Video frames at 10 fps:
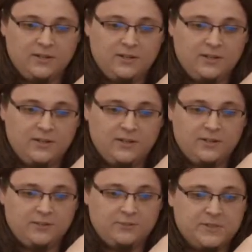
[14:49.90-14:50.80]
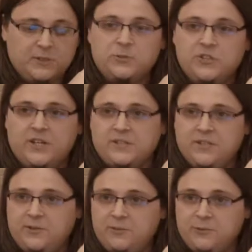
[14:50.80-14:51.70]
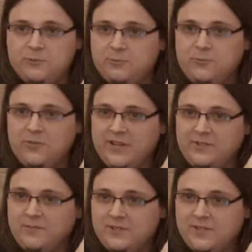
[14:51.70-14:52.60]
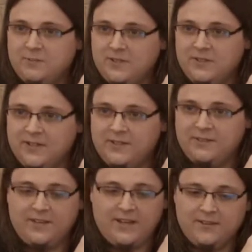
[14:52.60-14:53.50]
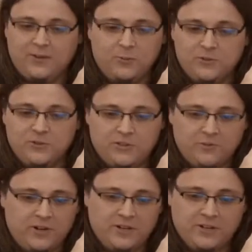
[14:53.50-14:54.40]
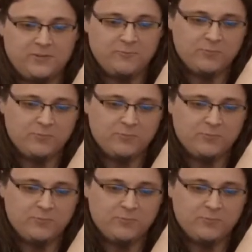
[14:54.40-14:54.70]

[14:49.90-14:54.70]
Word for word: uh, there's a good chance that you played with something that had OpenGL running